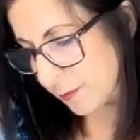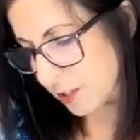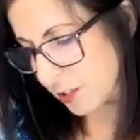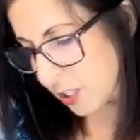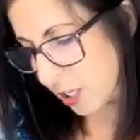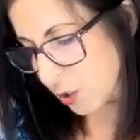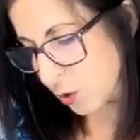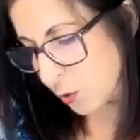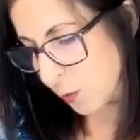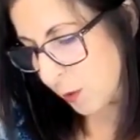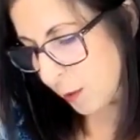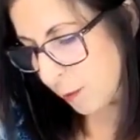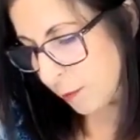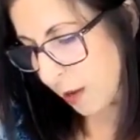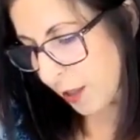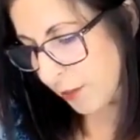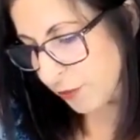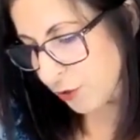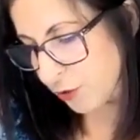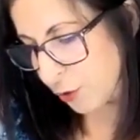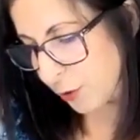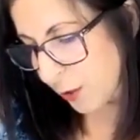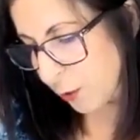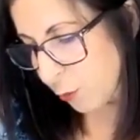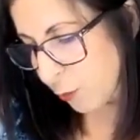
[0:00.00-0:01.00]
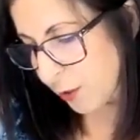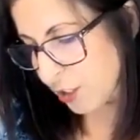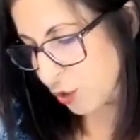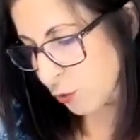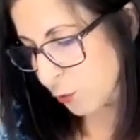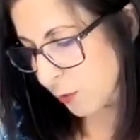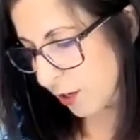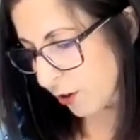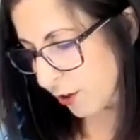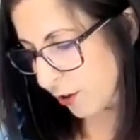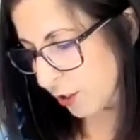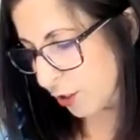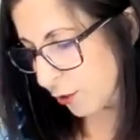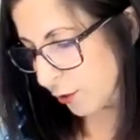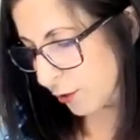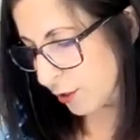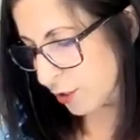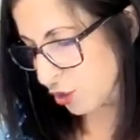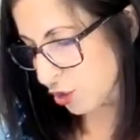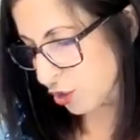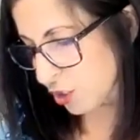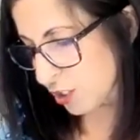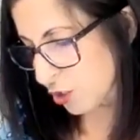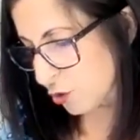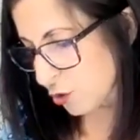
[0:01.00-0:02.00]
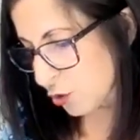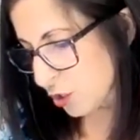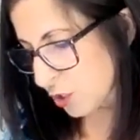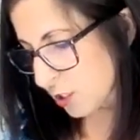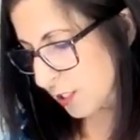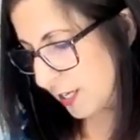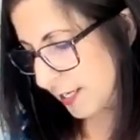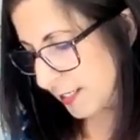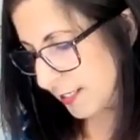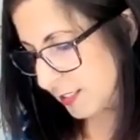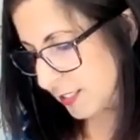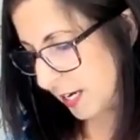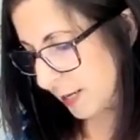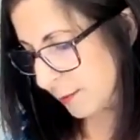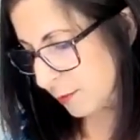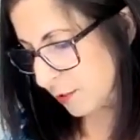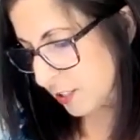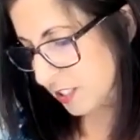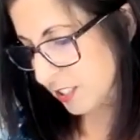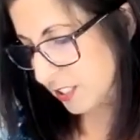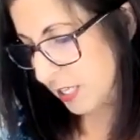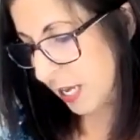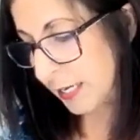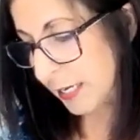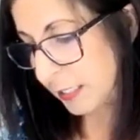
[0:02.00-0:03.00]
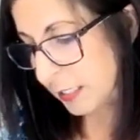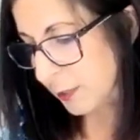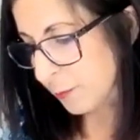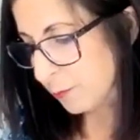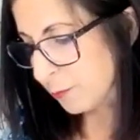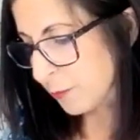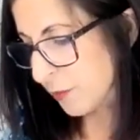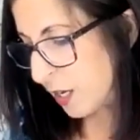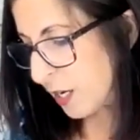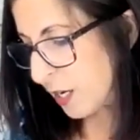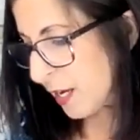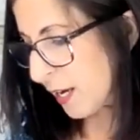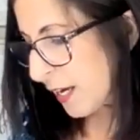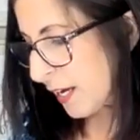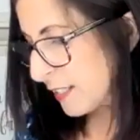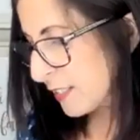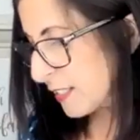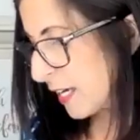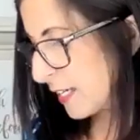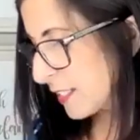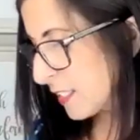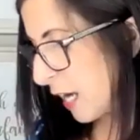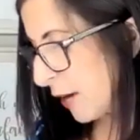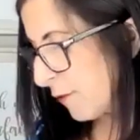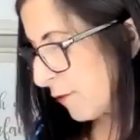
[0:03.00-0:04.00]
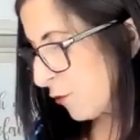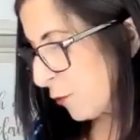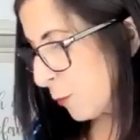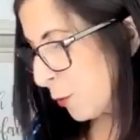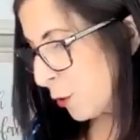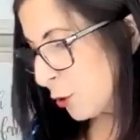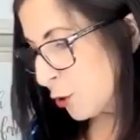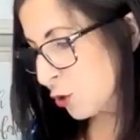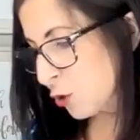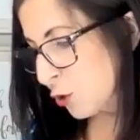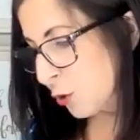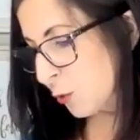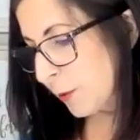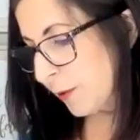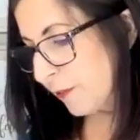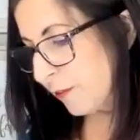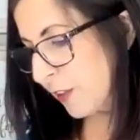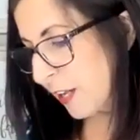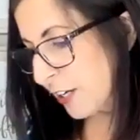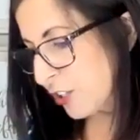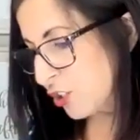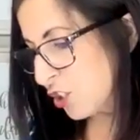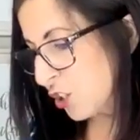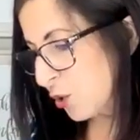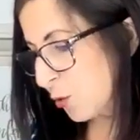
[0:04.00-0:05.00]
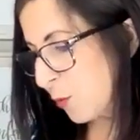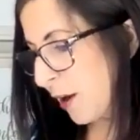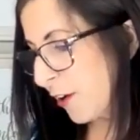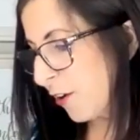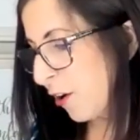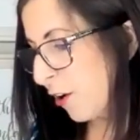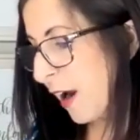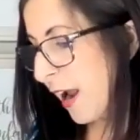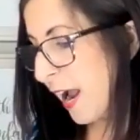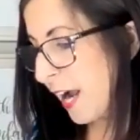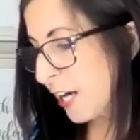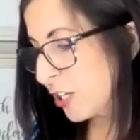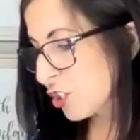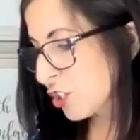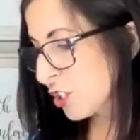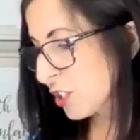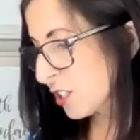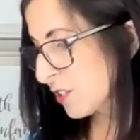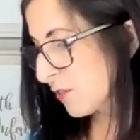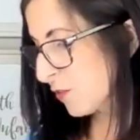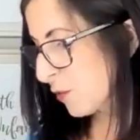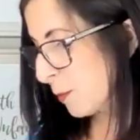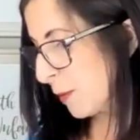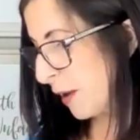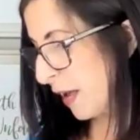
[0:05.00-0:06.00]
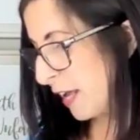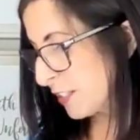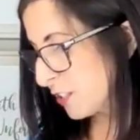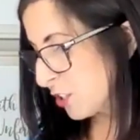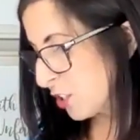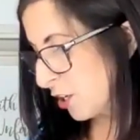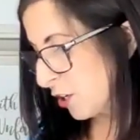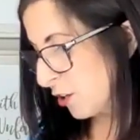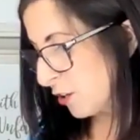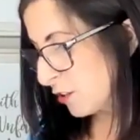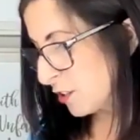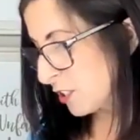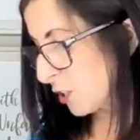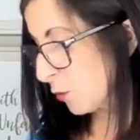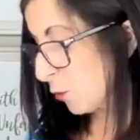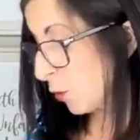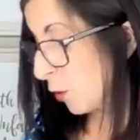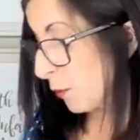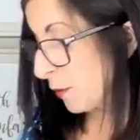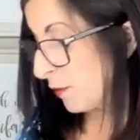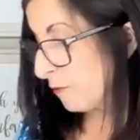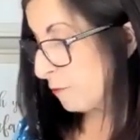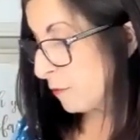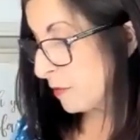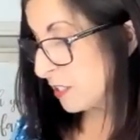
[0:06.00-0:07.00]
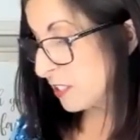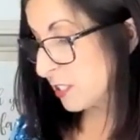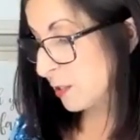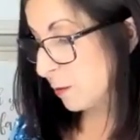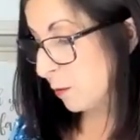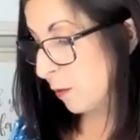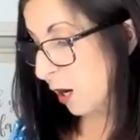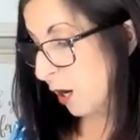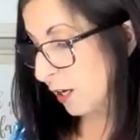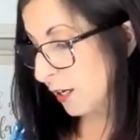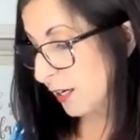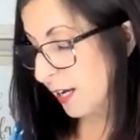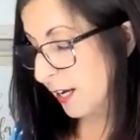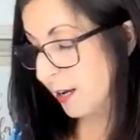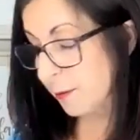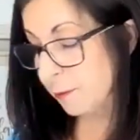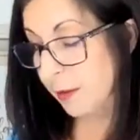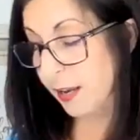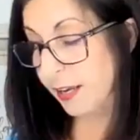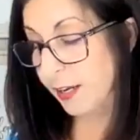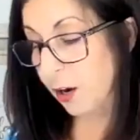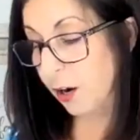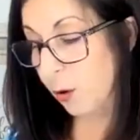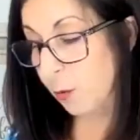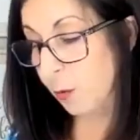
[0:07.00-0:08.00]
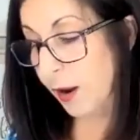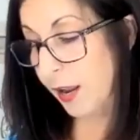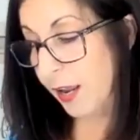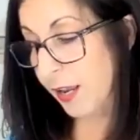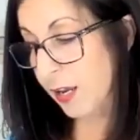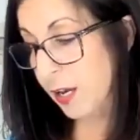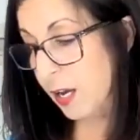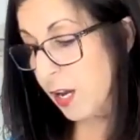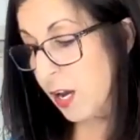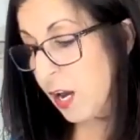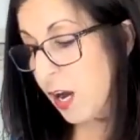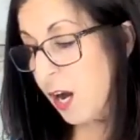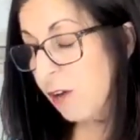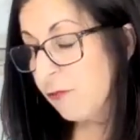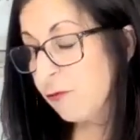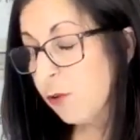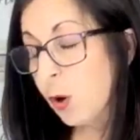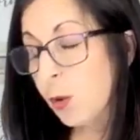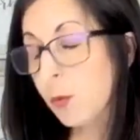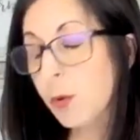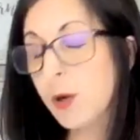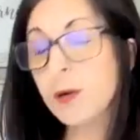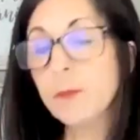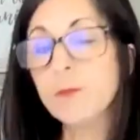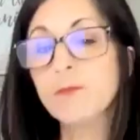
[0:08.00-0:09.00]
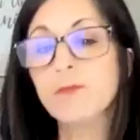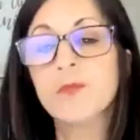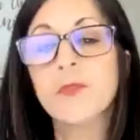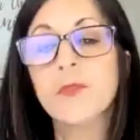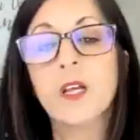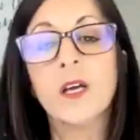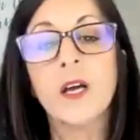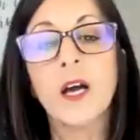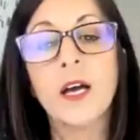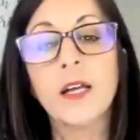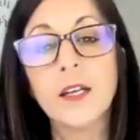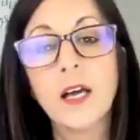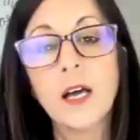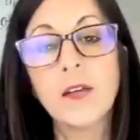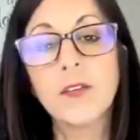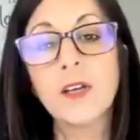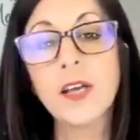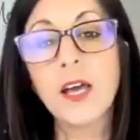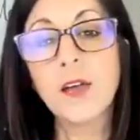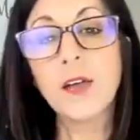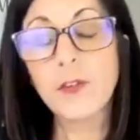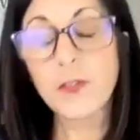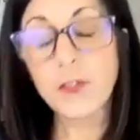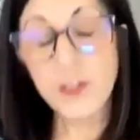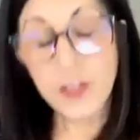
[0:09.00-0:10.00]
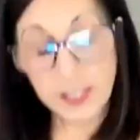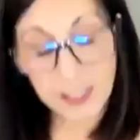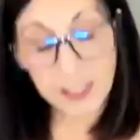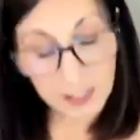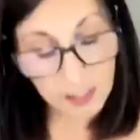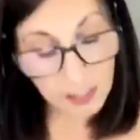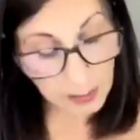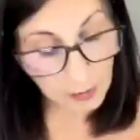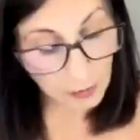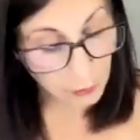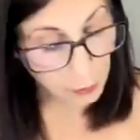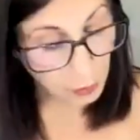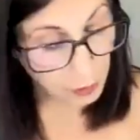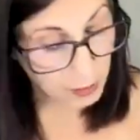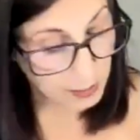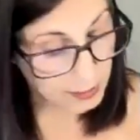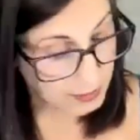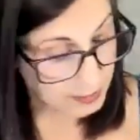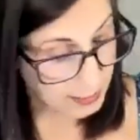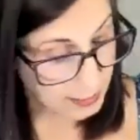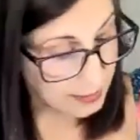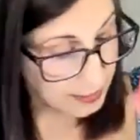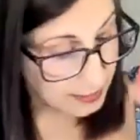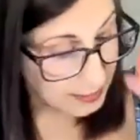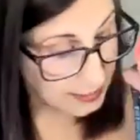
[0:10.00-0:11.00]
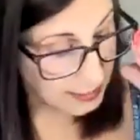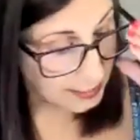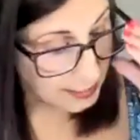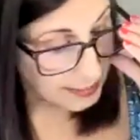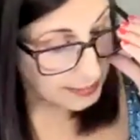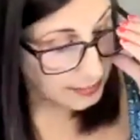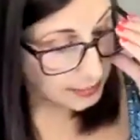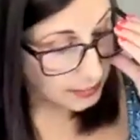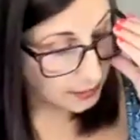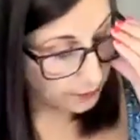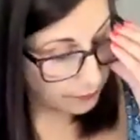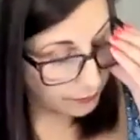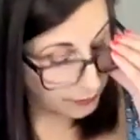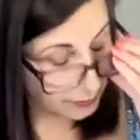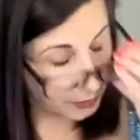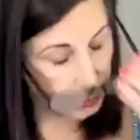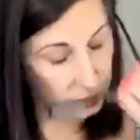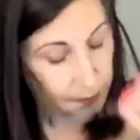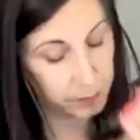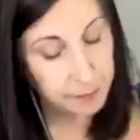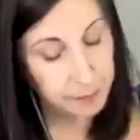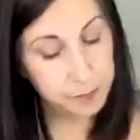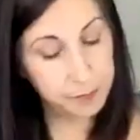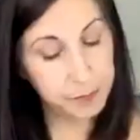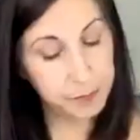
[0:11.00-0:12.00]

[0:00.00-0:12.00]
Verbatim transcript: It's also a month during which we are encouraged to take time to study and take time for personal reflection around our actions of the past year, see where we've missed the mark, and make our way forward. And the other thing is, then you've heard us say the king is in the field.